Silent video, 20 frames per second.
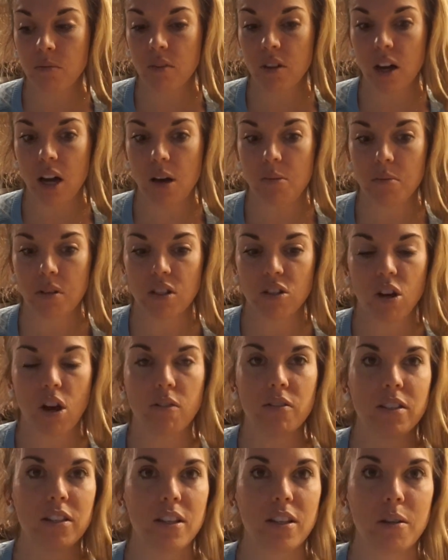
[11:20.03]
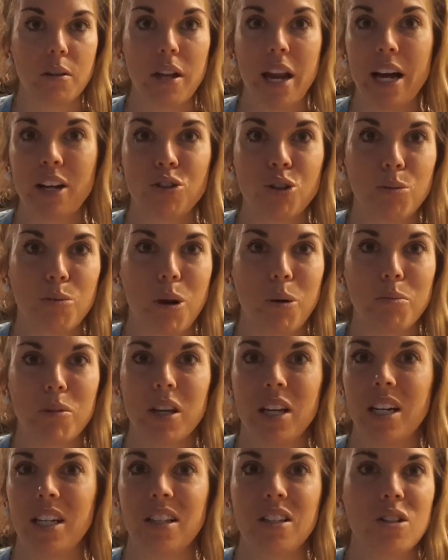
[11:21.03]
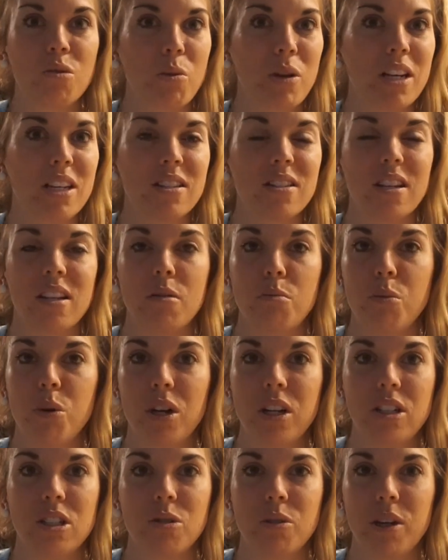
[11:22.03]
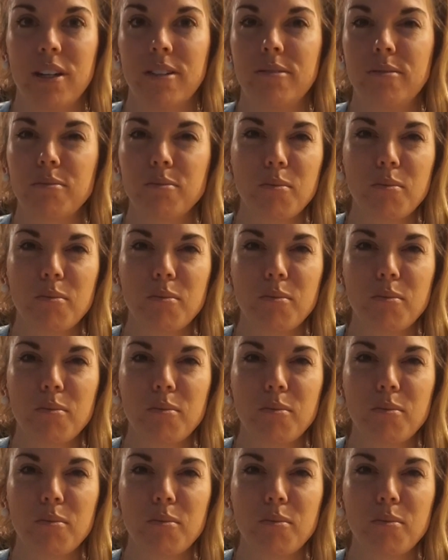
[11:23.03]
because obviously the natural pumpkin and the sweetness that you put into it